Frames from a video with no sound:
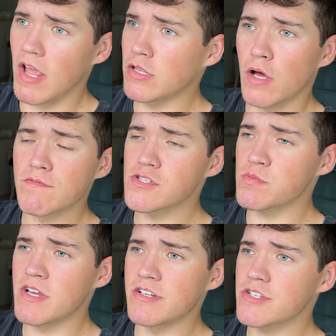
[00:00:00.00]
I love the
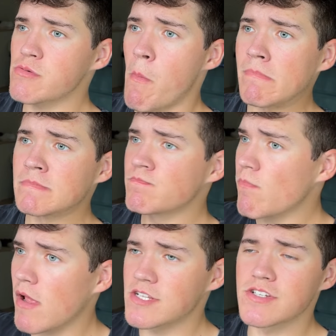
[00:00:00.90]
sweetness.
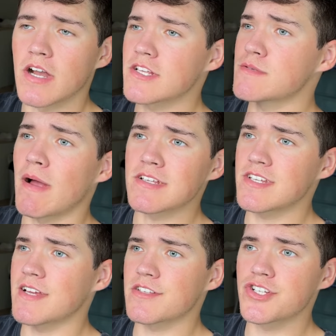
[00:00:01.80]
It's not as
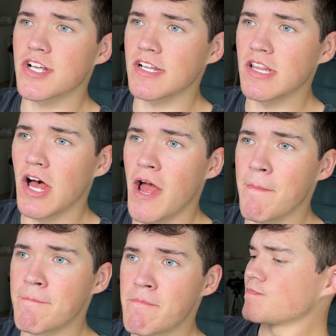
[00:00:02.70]
spicy as a chili
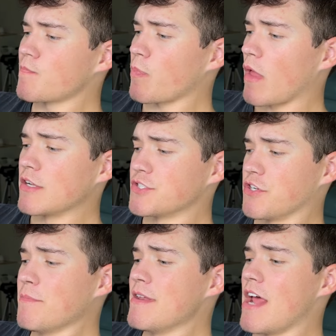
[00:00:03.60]
lime.
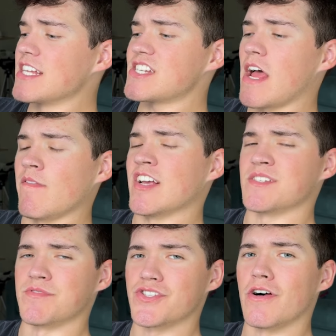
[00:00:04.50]
Dude, it'd be nice to have like
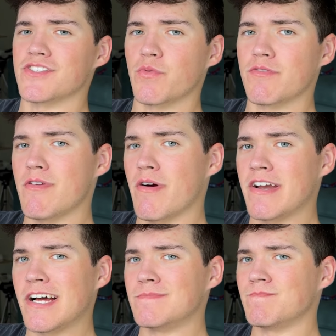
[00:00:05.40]
some salsa with me
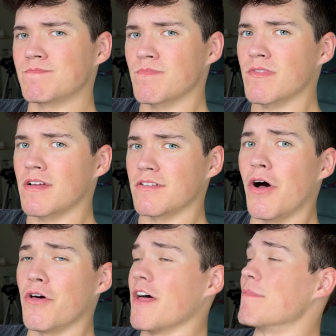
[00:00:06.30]
right now.
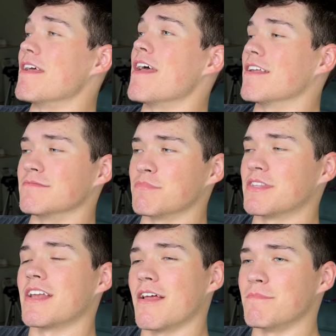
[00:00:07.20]
Oh, that'd be hitting,
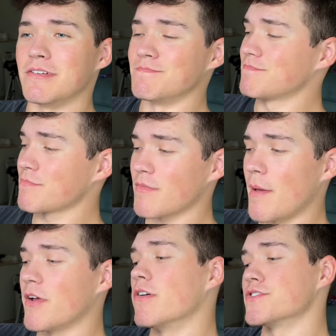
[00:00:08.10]
but then I'd be
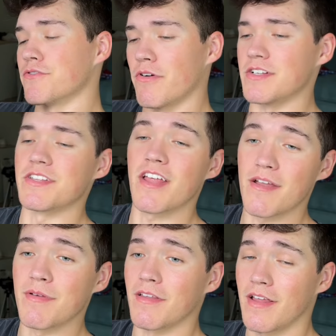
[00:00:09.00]
going too crazy. Then
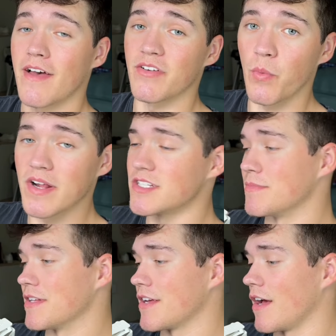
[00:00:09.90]
I'd be having way too many